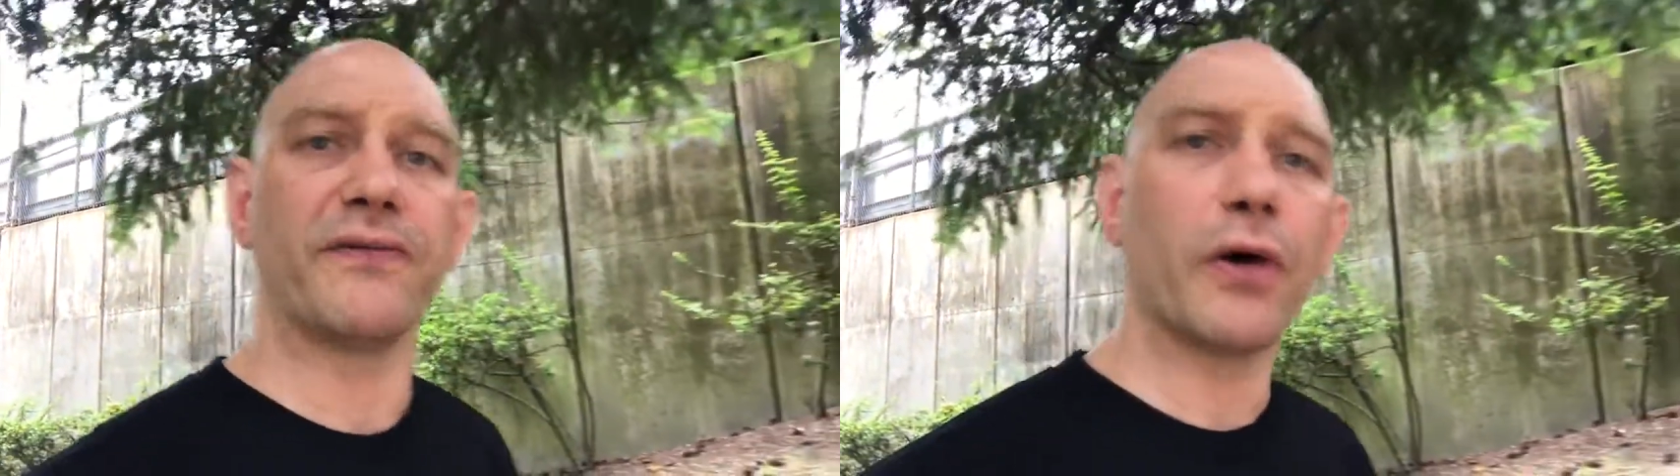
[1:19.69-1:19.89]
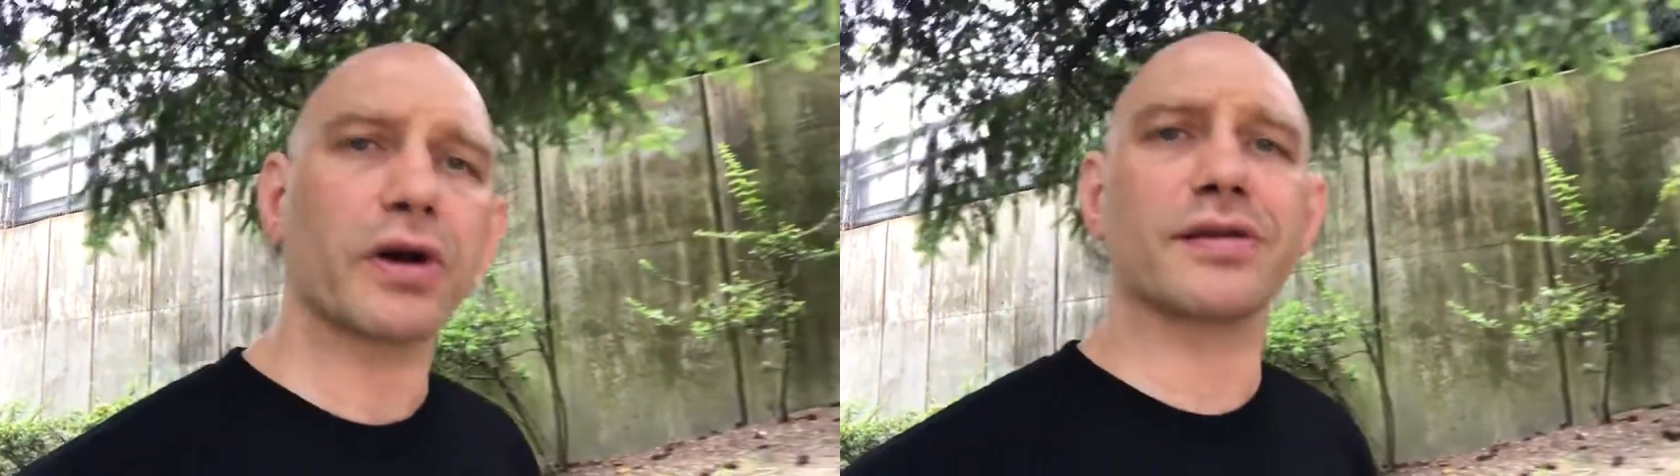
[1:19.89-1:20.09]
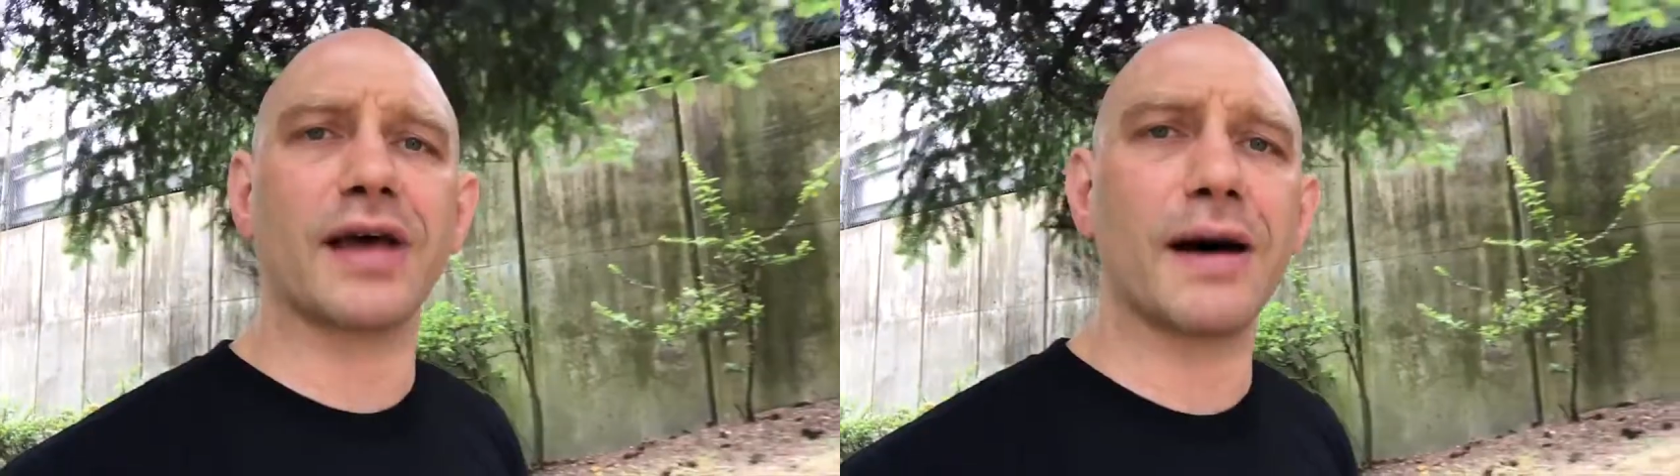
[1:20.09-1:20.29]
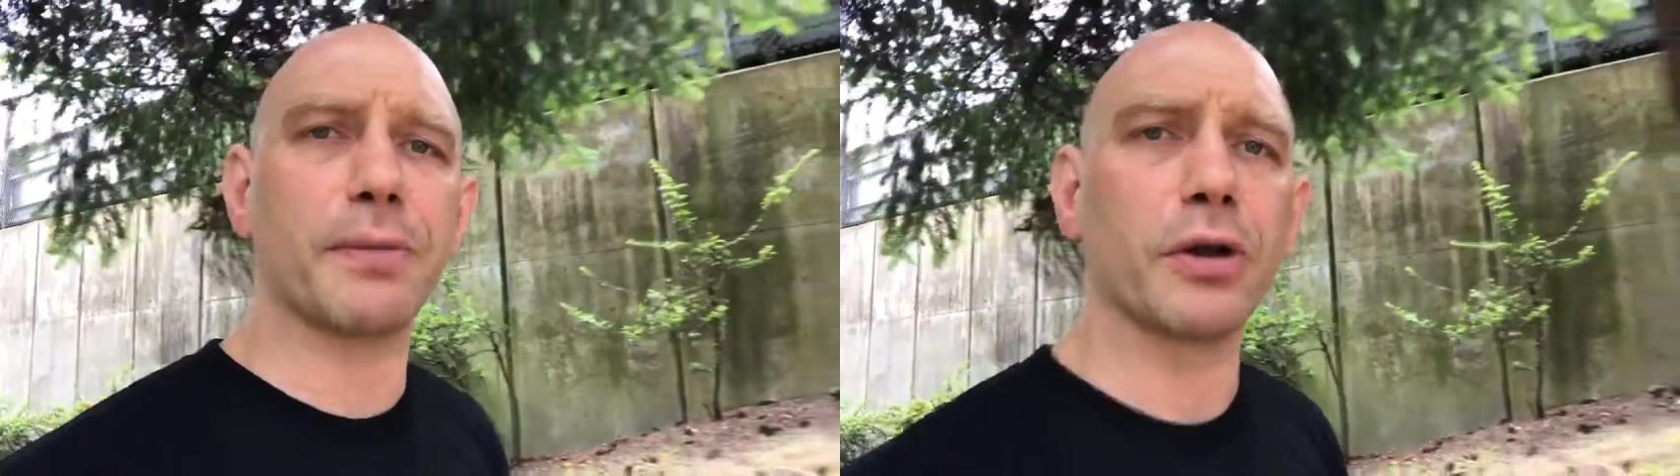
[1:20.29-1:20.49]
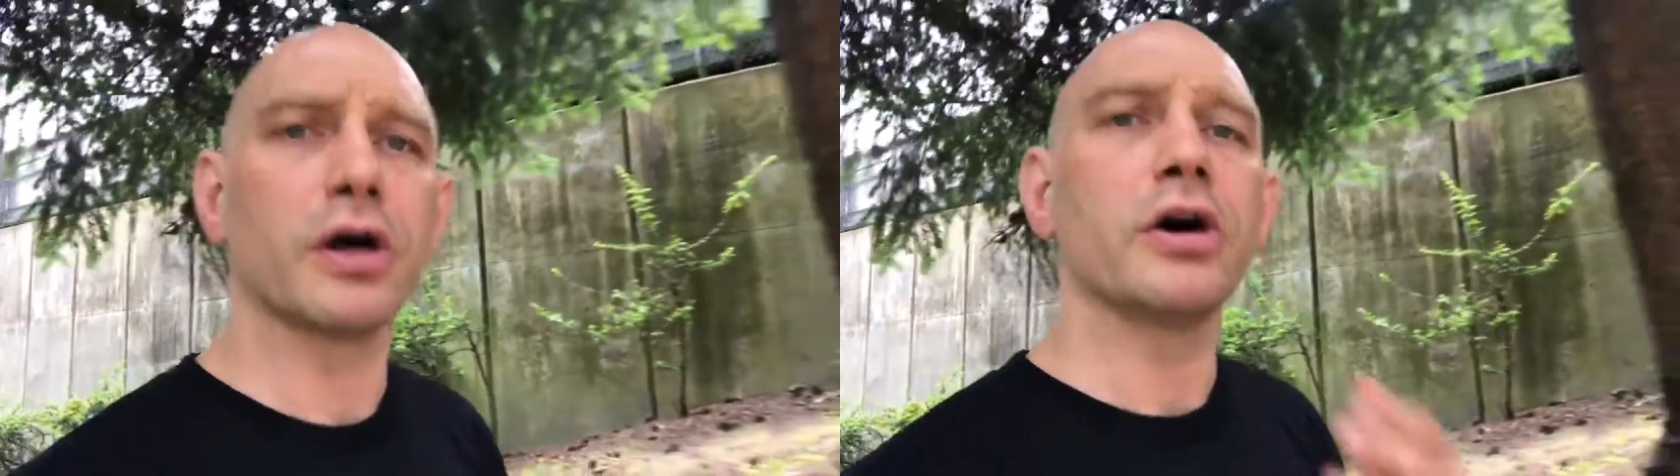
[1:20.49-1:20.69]
For
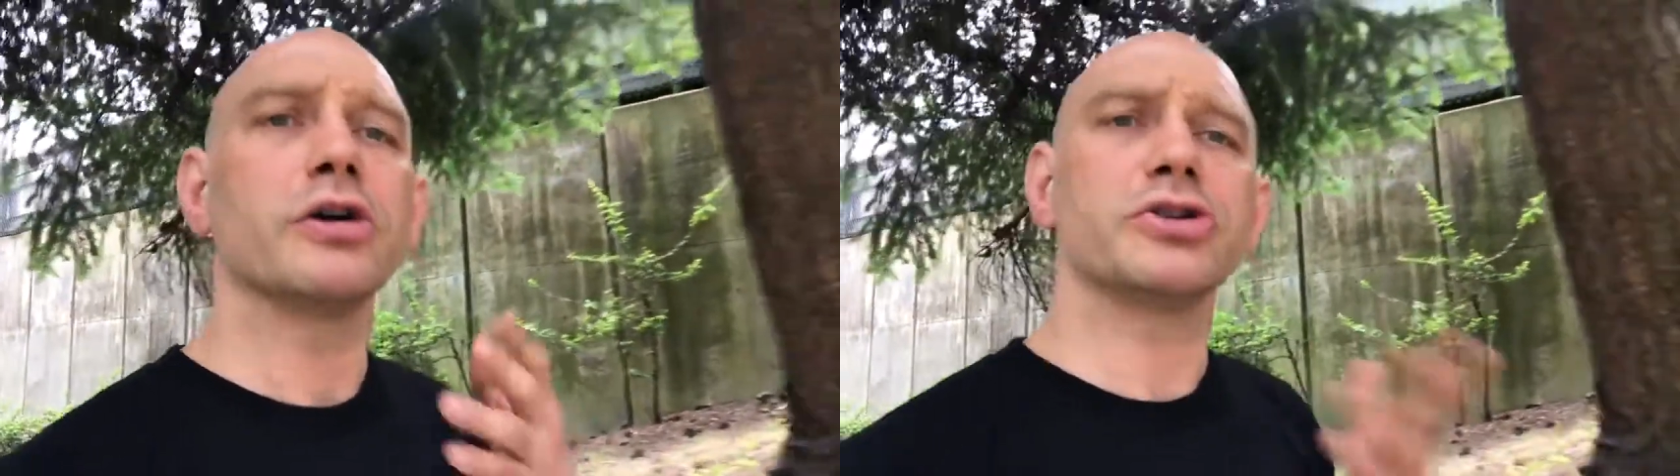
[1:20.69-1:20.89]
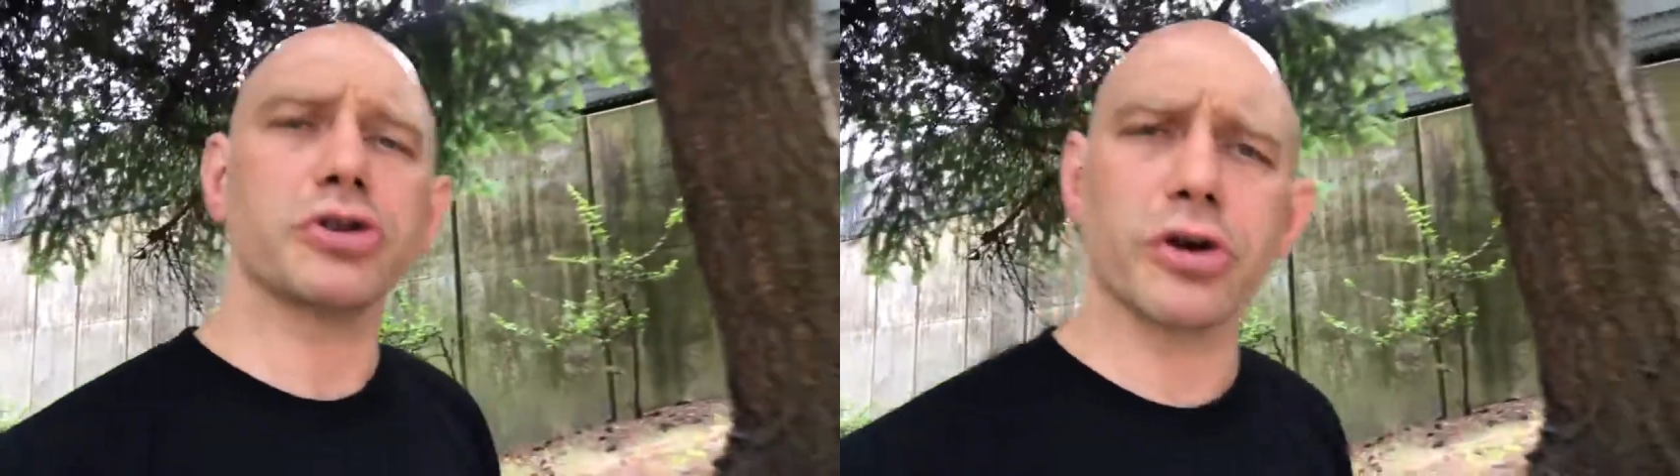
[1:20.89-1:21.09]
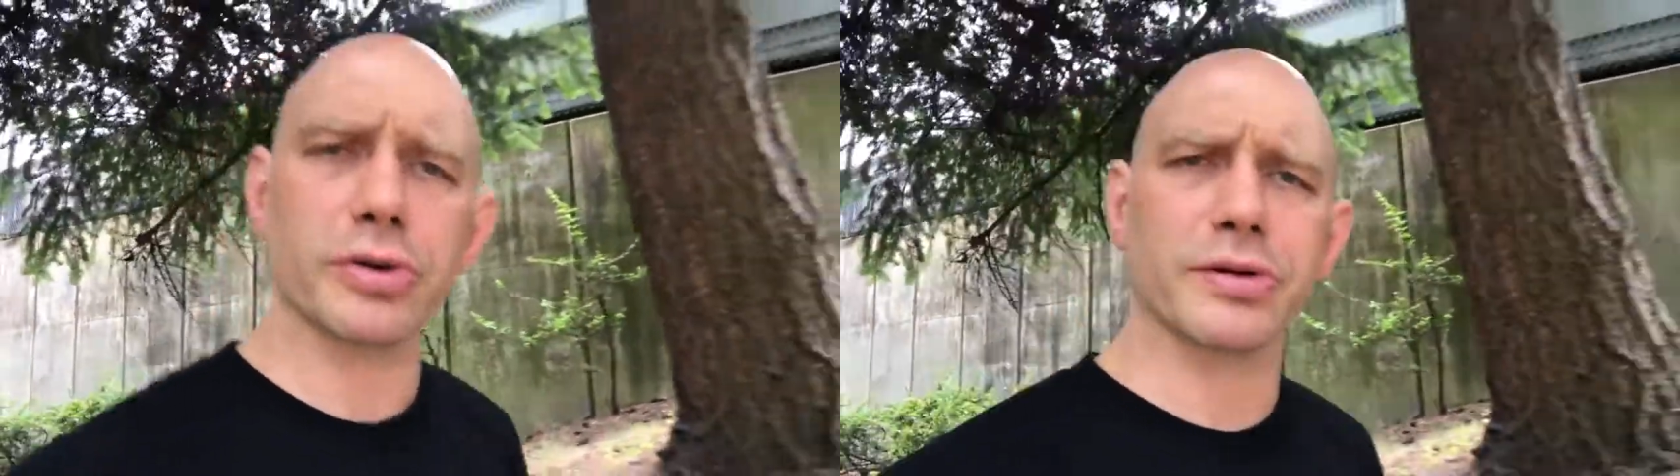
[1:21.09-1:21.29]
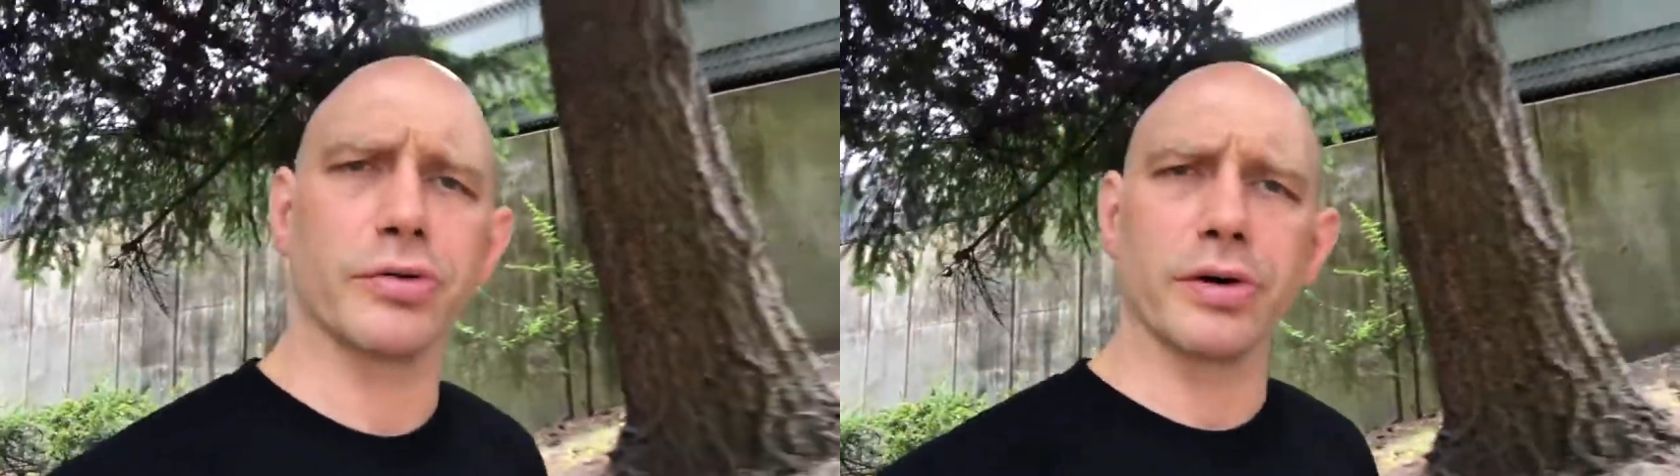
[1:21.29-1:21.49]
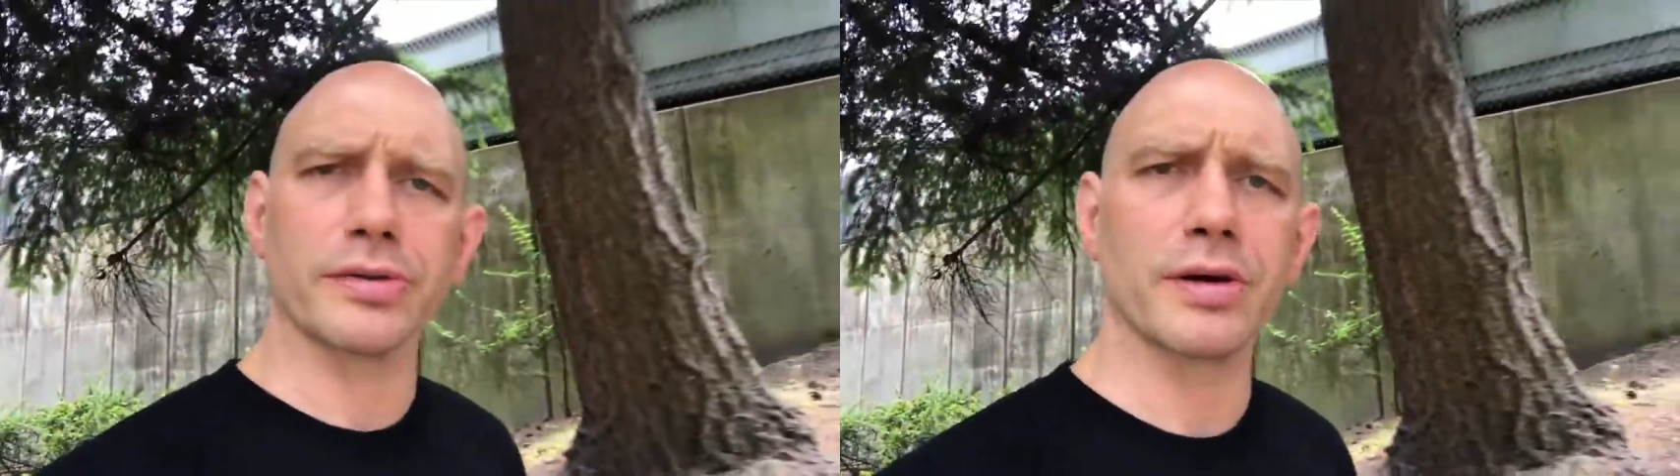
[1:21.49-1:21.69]
example, judo
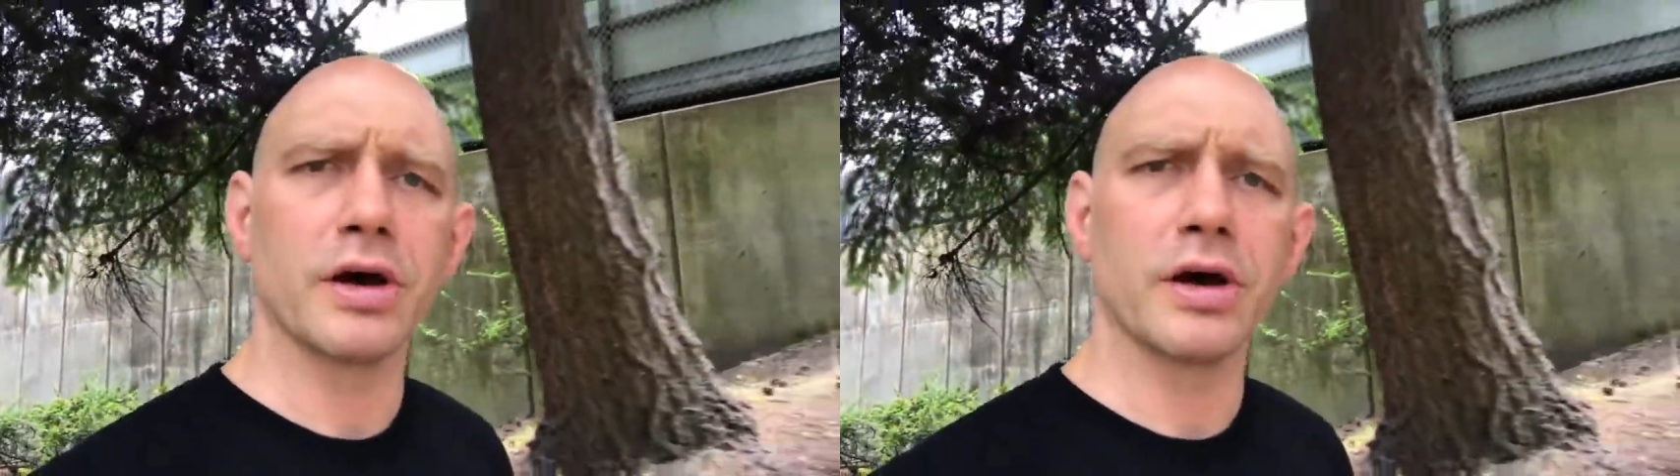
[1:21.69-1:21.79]
schools.